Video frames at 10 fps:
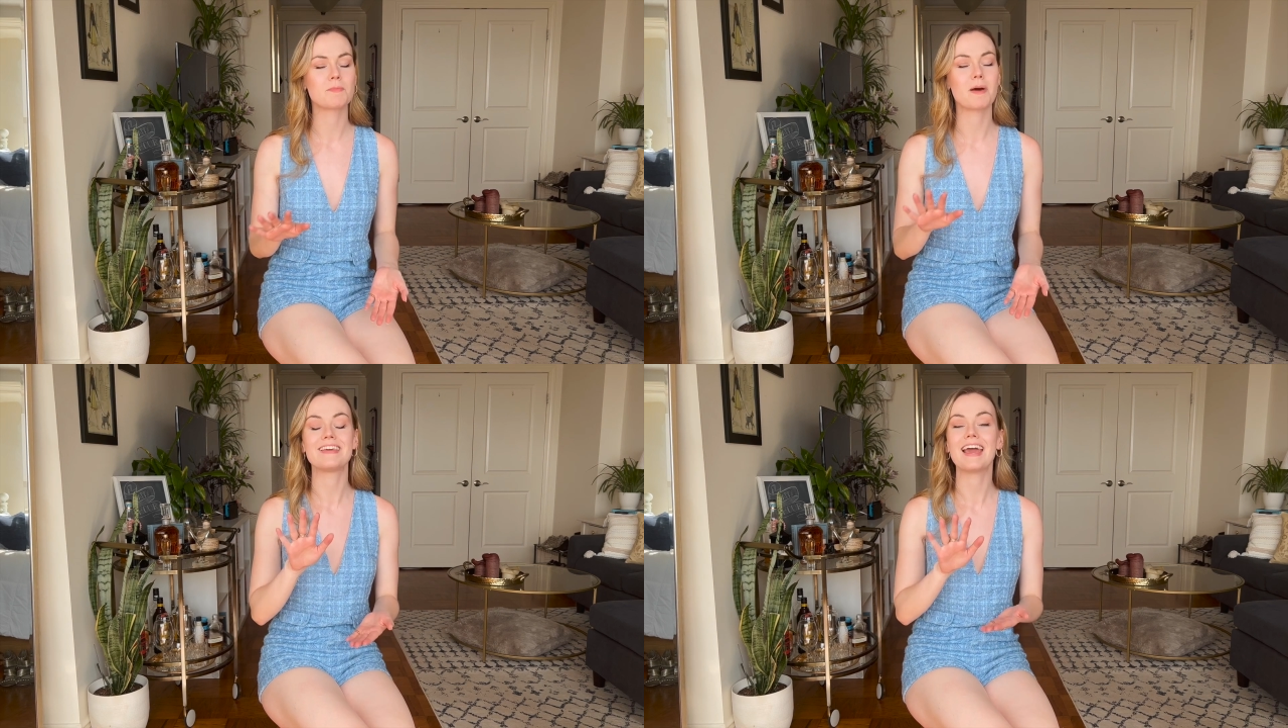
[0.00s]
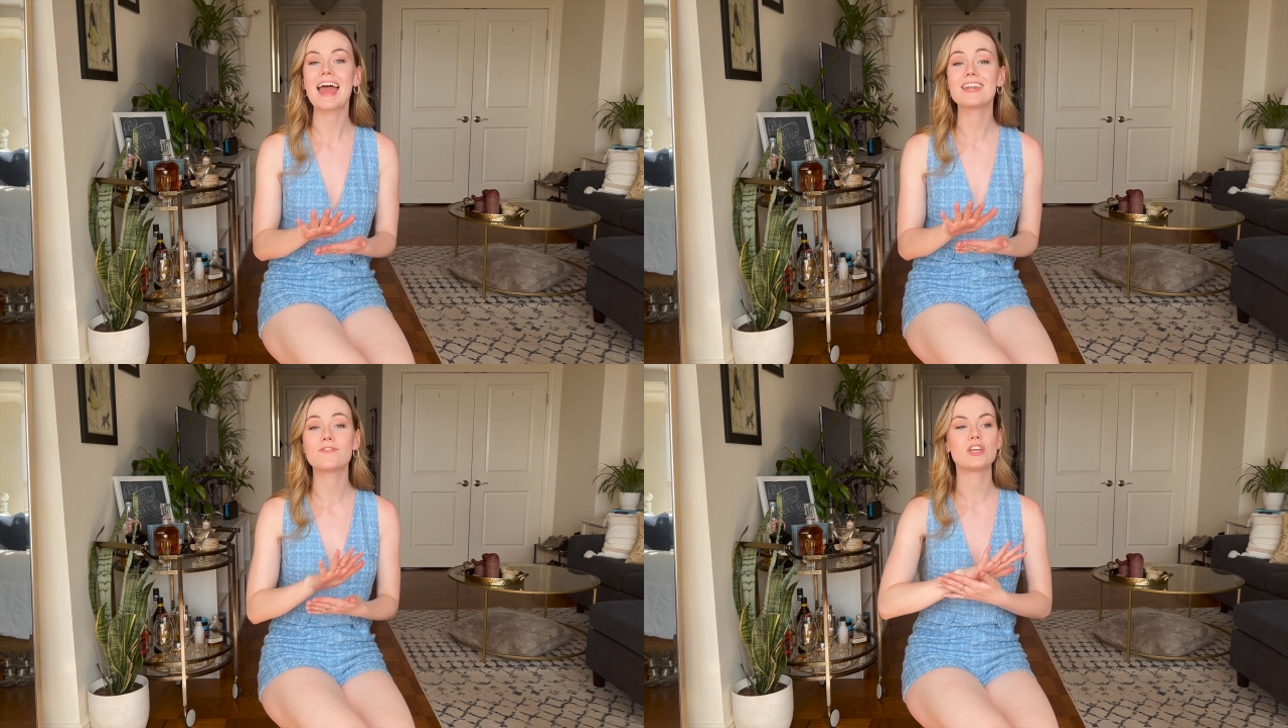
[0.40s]
by the
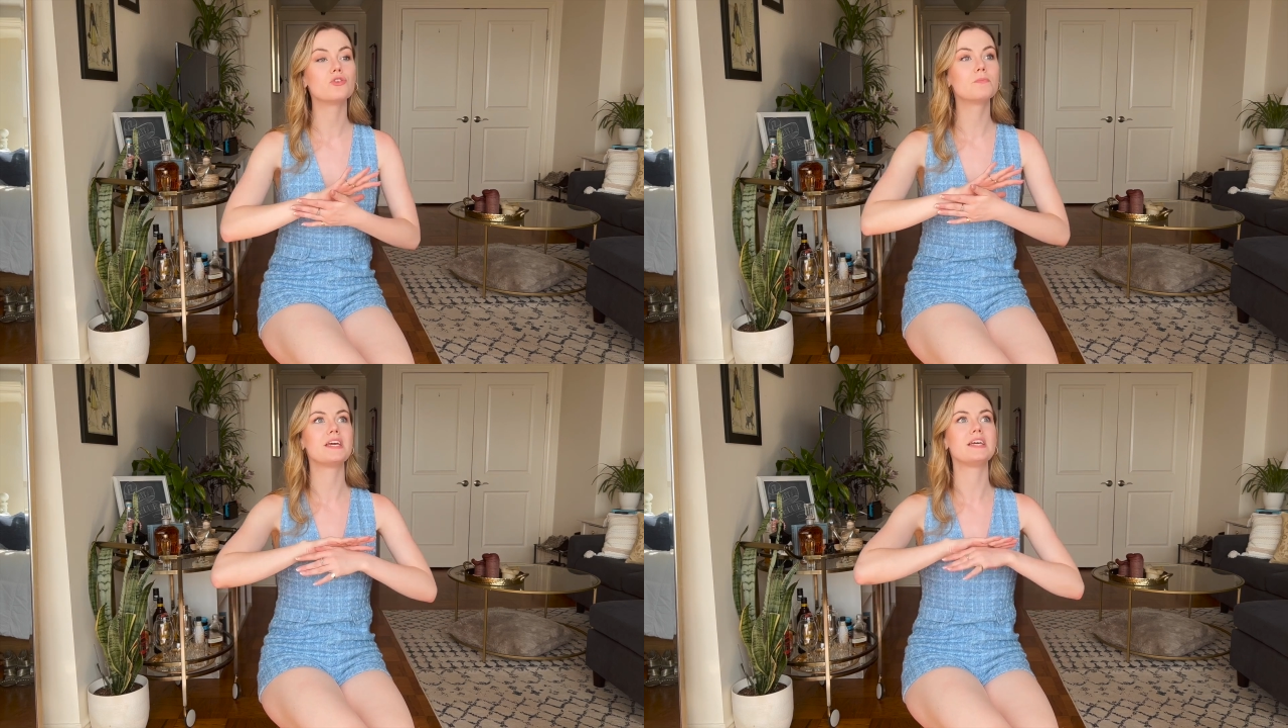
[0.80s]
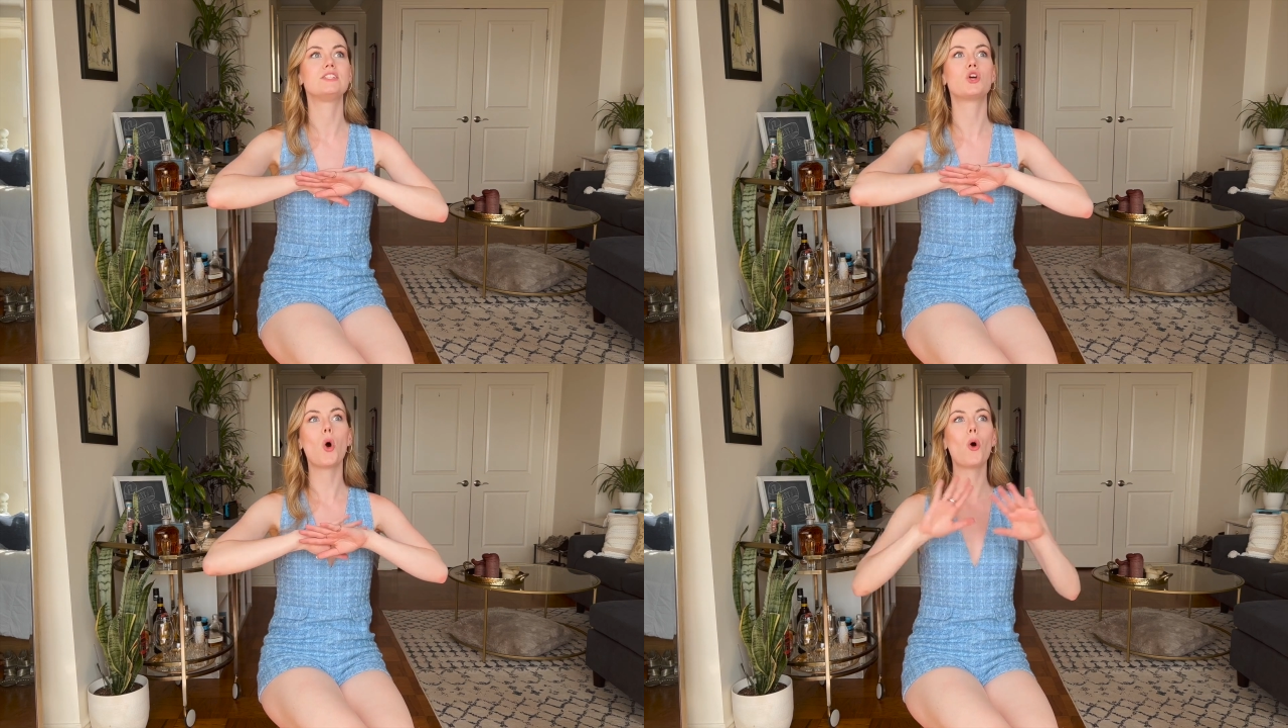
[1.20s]
end of it, you'll be
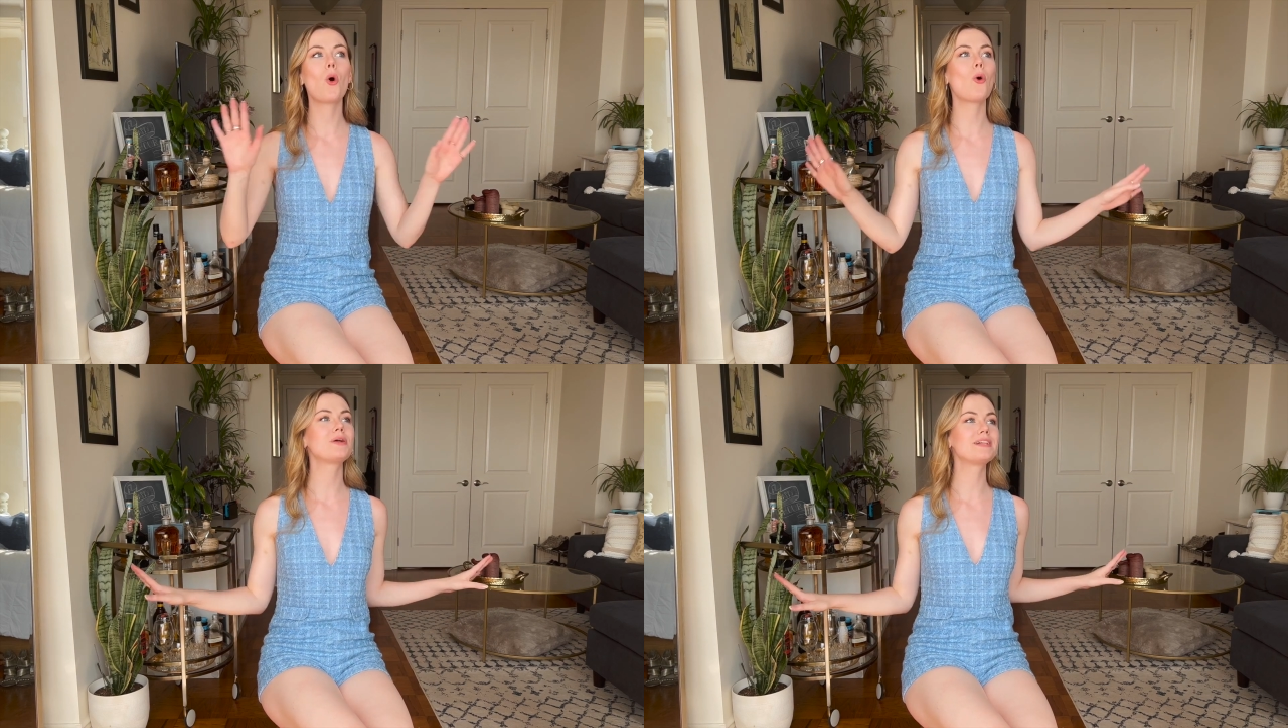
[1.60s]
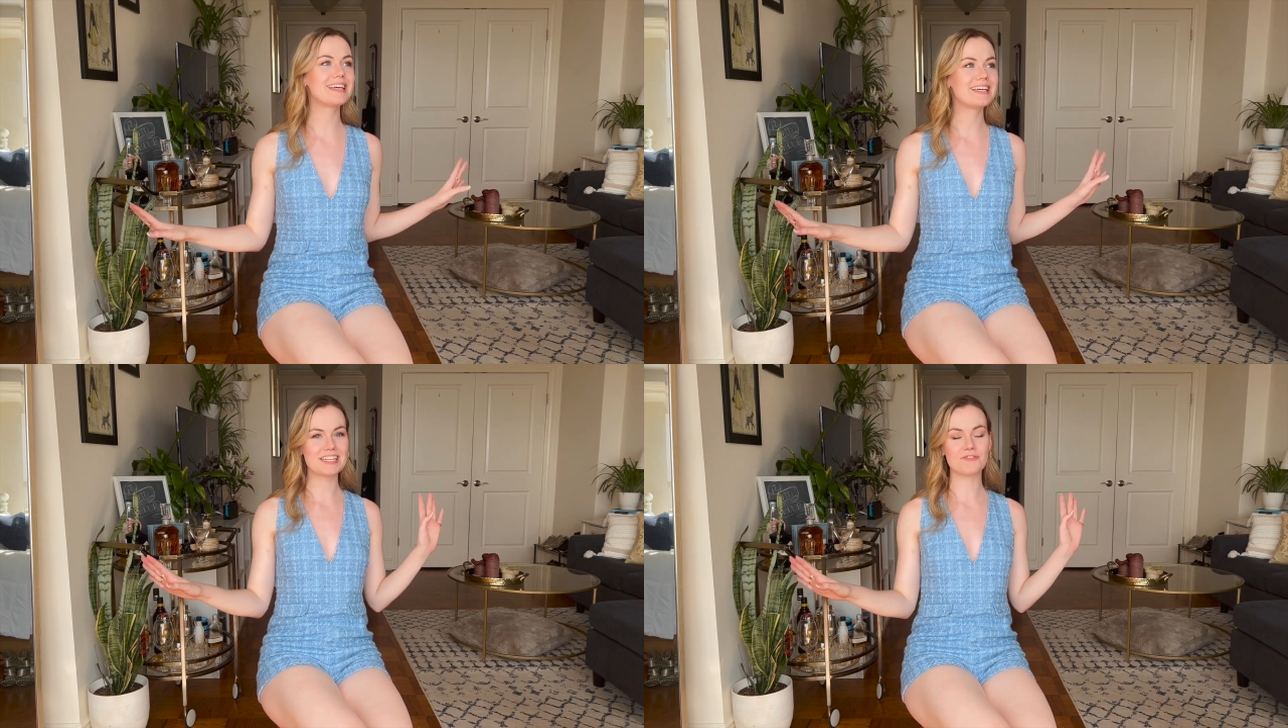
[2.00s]
a
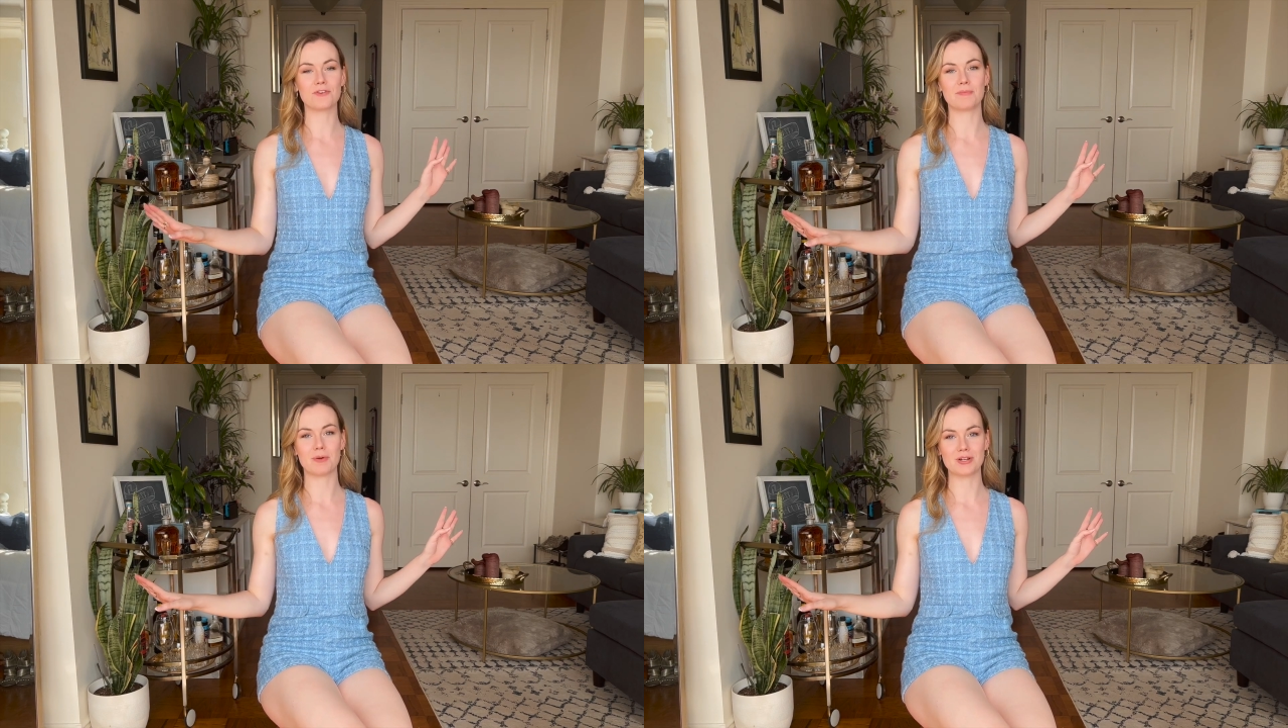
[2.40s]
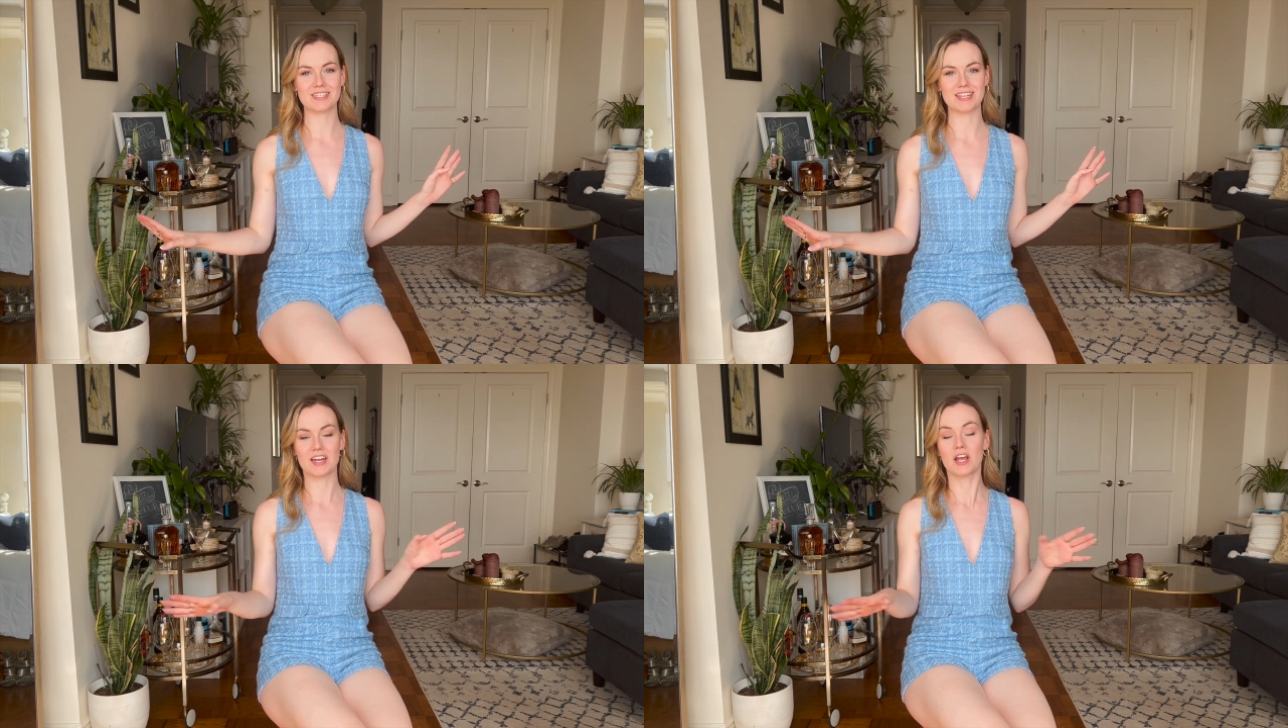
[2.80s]
totally different person,